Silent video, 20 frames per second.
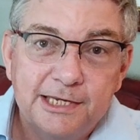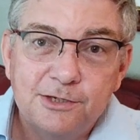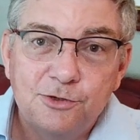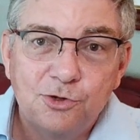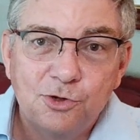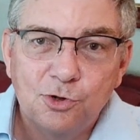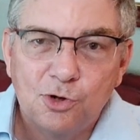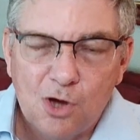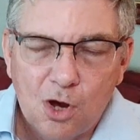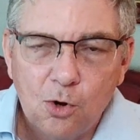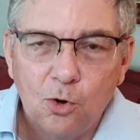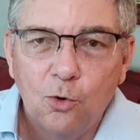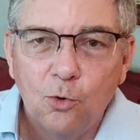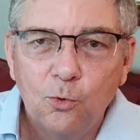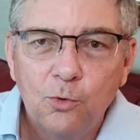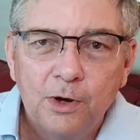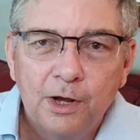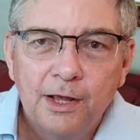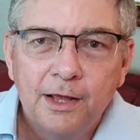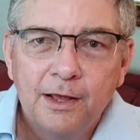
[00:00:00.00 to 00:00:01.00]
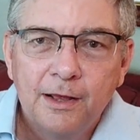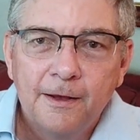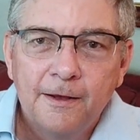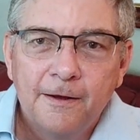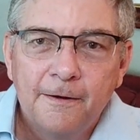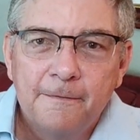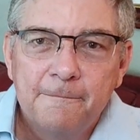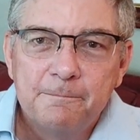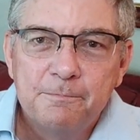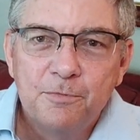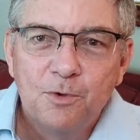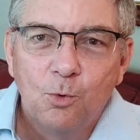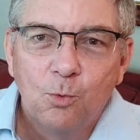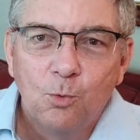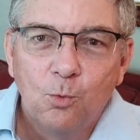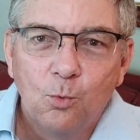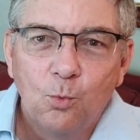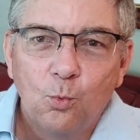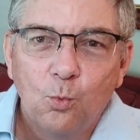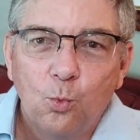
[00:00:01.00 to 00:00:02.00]
didn't know
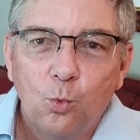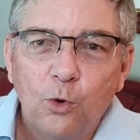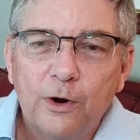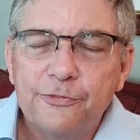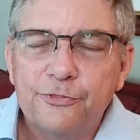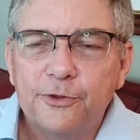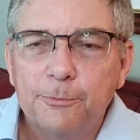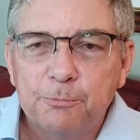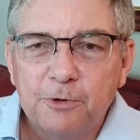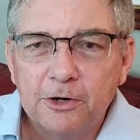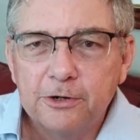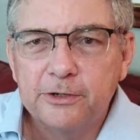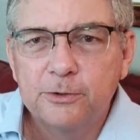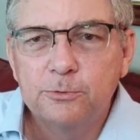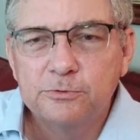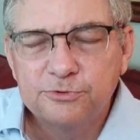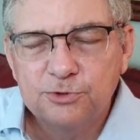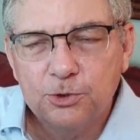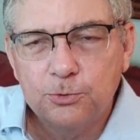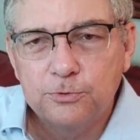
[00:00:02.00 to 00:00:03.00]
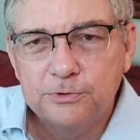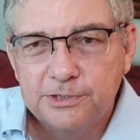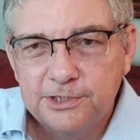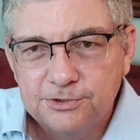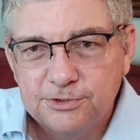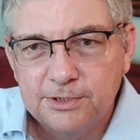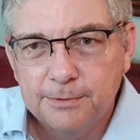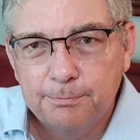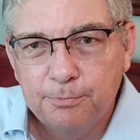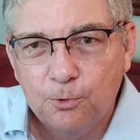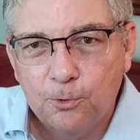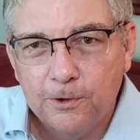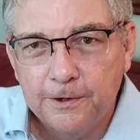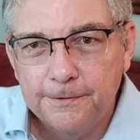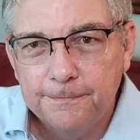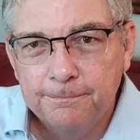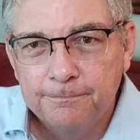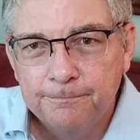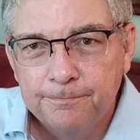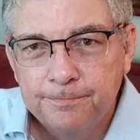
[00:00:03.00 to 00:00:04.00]
what the market was going to
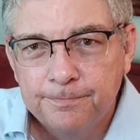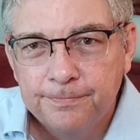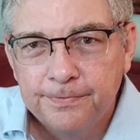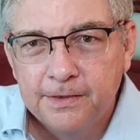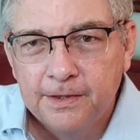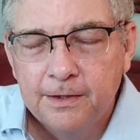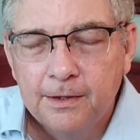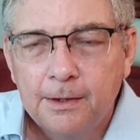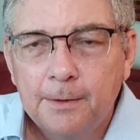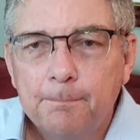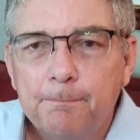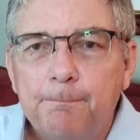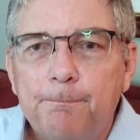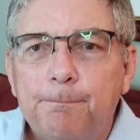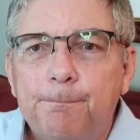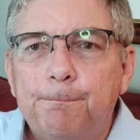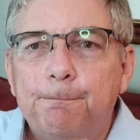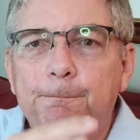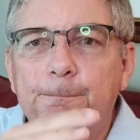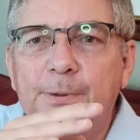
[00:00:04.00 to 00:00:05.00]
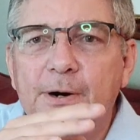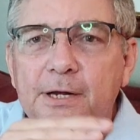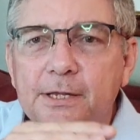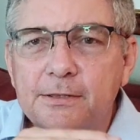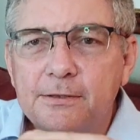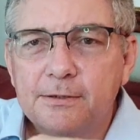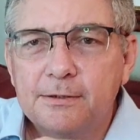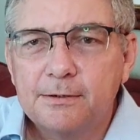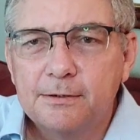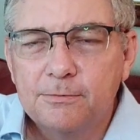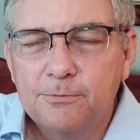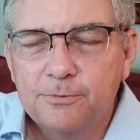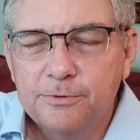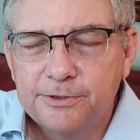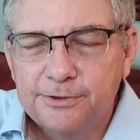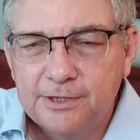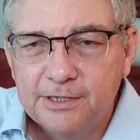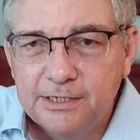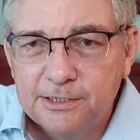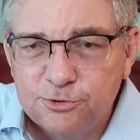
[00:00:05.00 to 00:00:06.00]
support. But
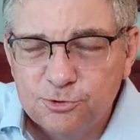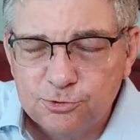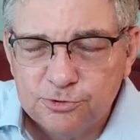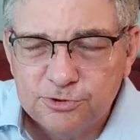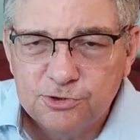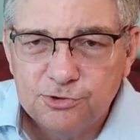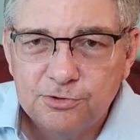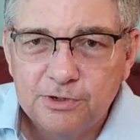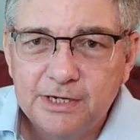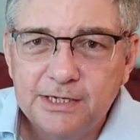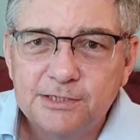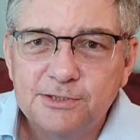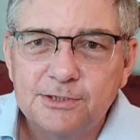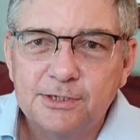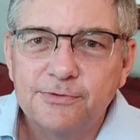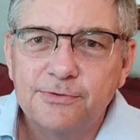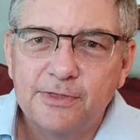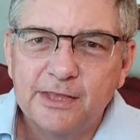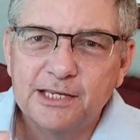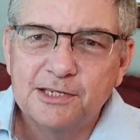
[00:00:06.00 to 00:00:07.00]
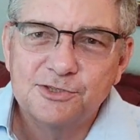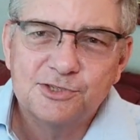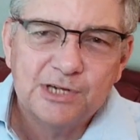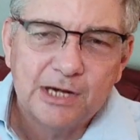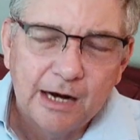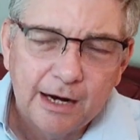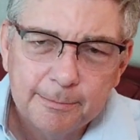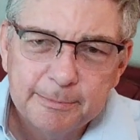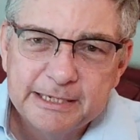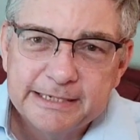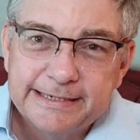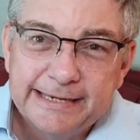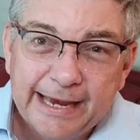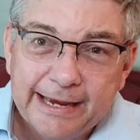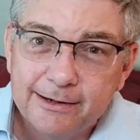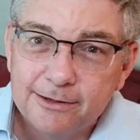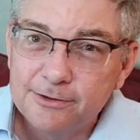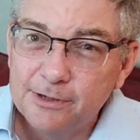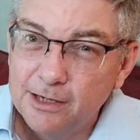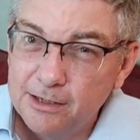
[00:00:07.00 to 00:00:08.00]
with interest rates and things calming
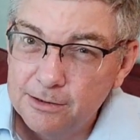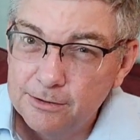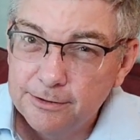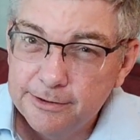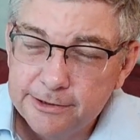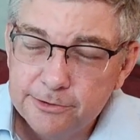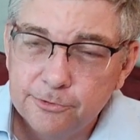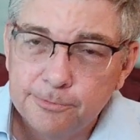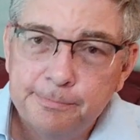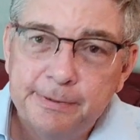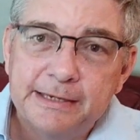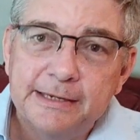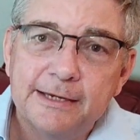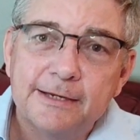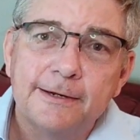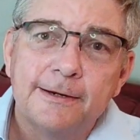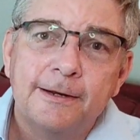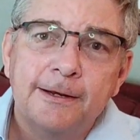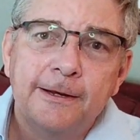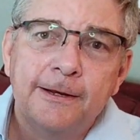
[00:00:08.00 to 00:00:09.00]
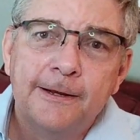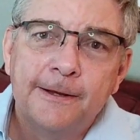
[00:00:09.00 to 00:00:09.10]
down a little bit,